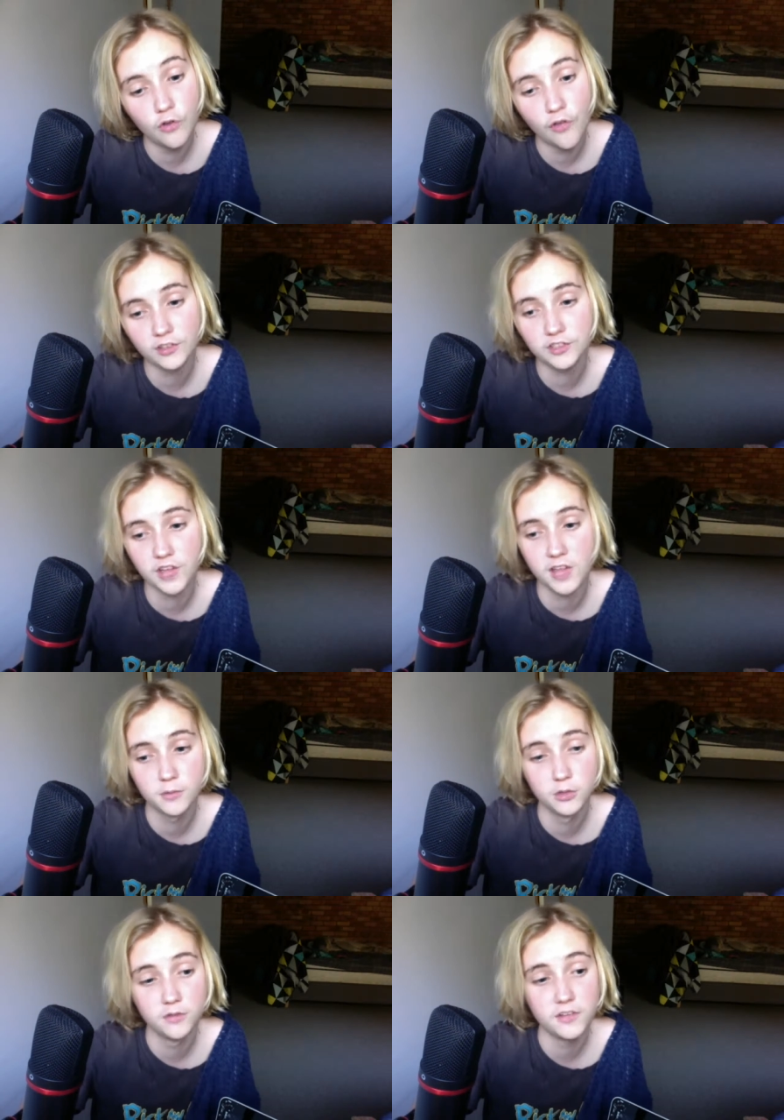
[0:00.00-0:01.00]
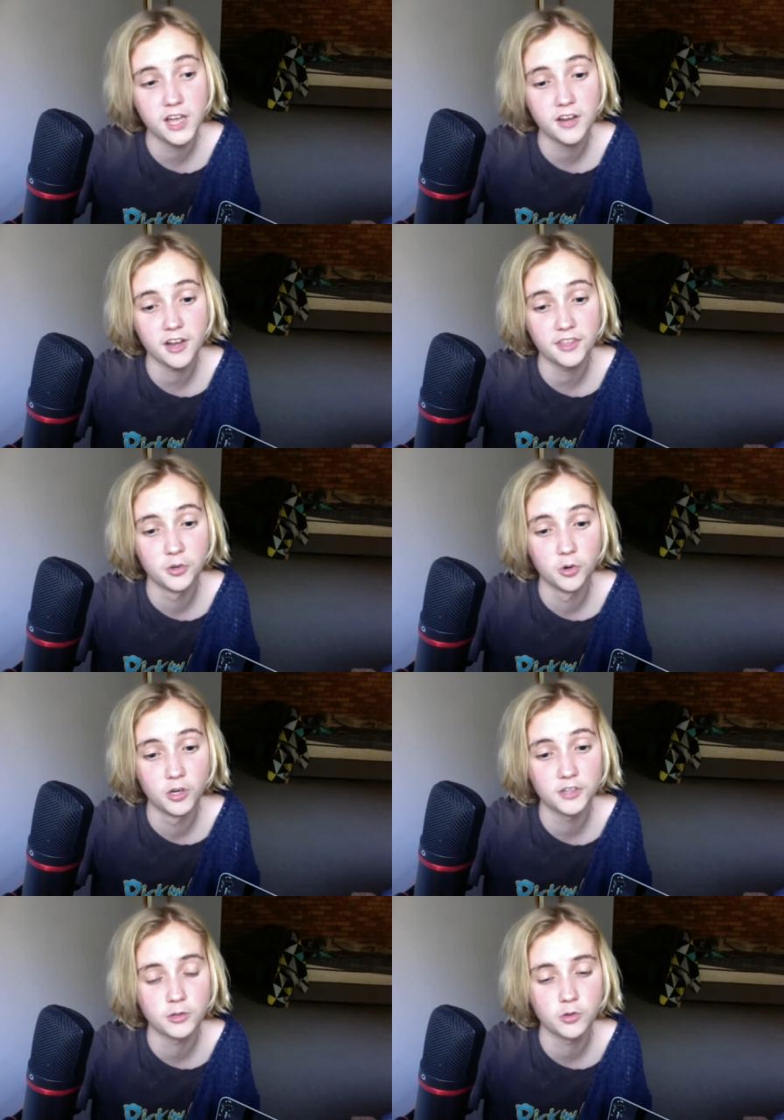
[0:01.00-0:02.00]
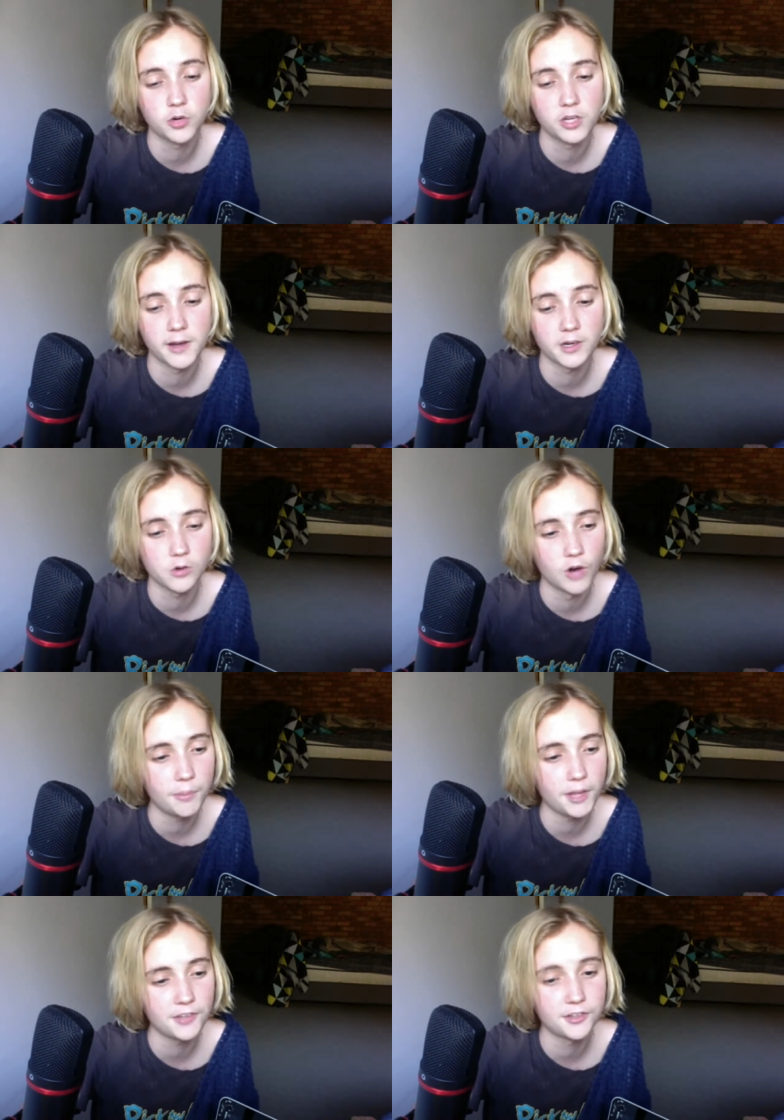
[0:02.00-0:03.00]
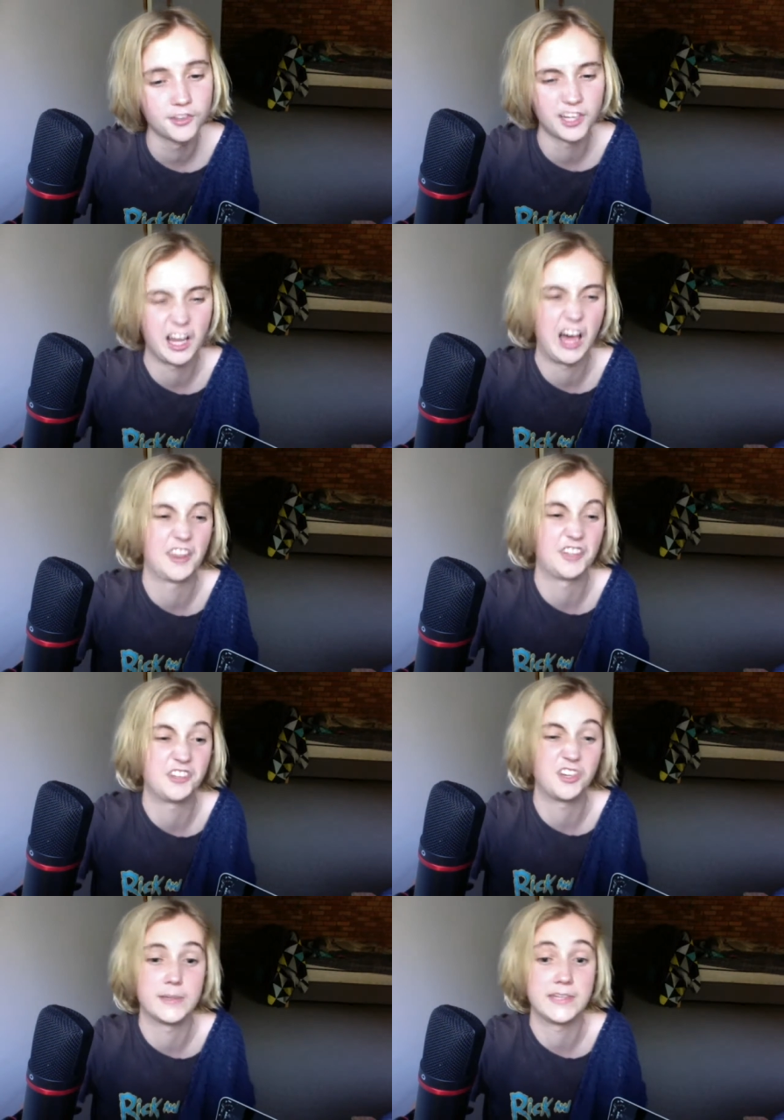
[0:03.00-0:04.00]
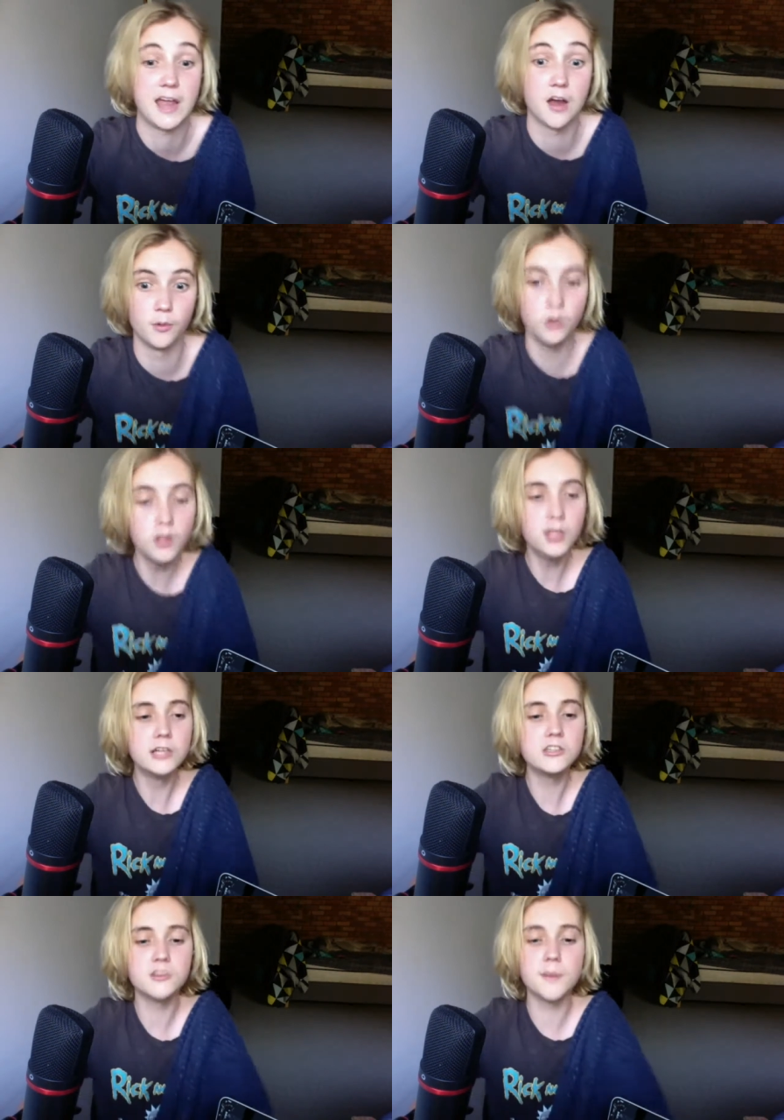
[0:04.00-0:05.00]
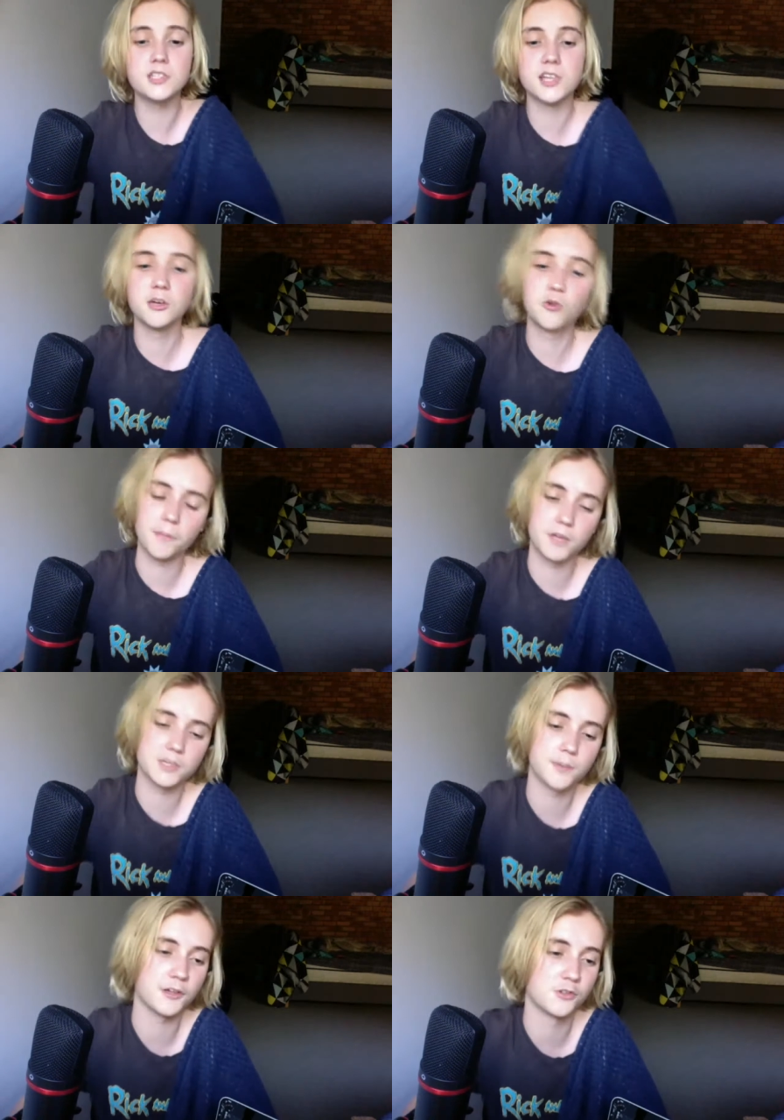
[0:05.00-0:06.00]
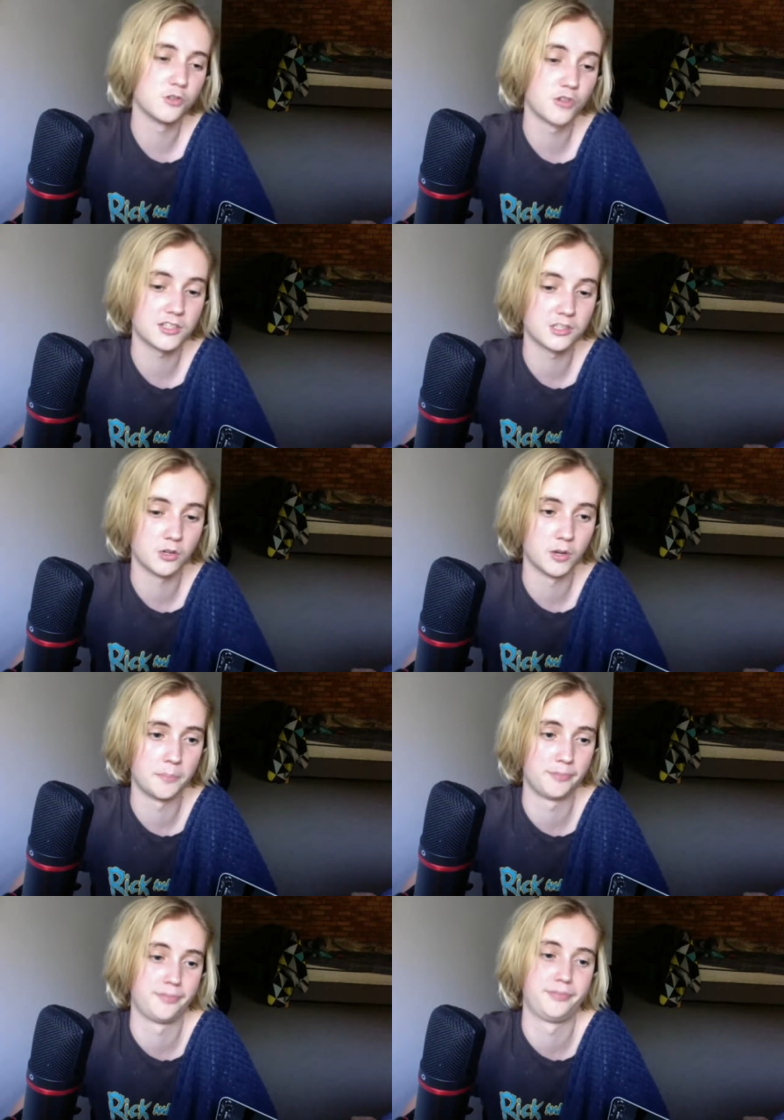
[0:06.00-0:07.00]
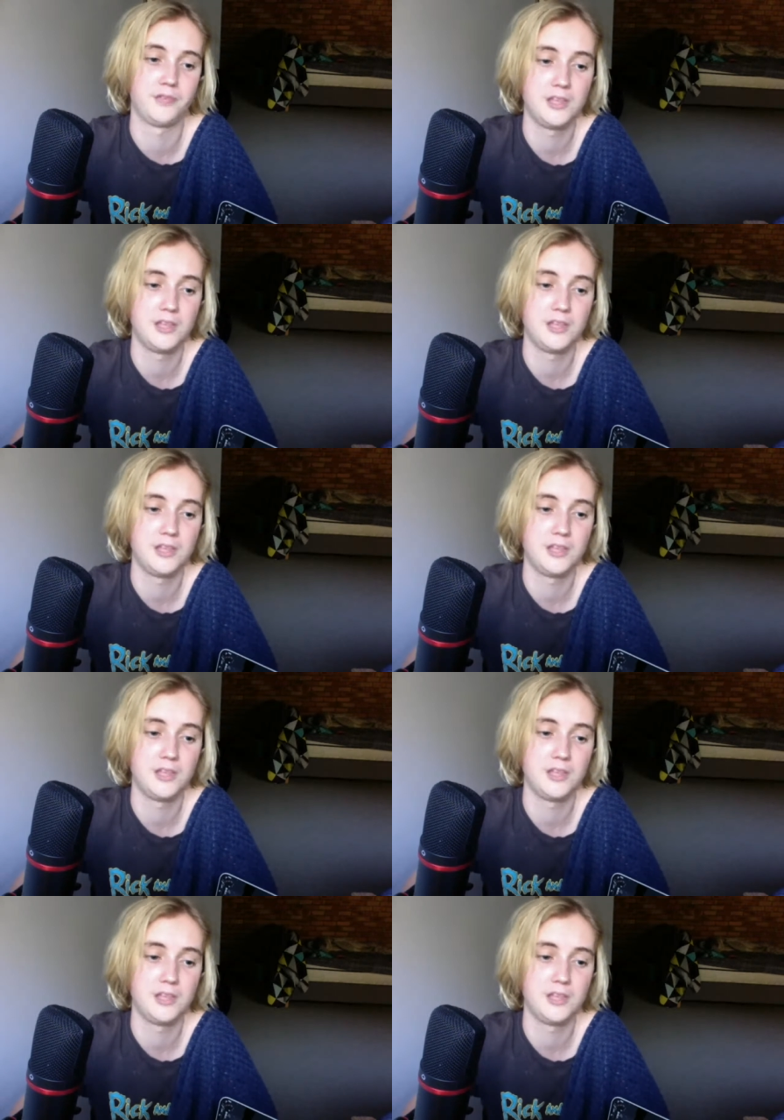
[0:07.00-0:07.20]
like this other movie and I thought they were talking about A Quiet Place, so I was like, this is gonna be terrible. Because I remember seeing Quiet Place Part 2 trailers and going, pfft.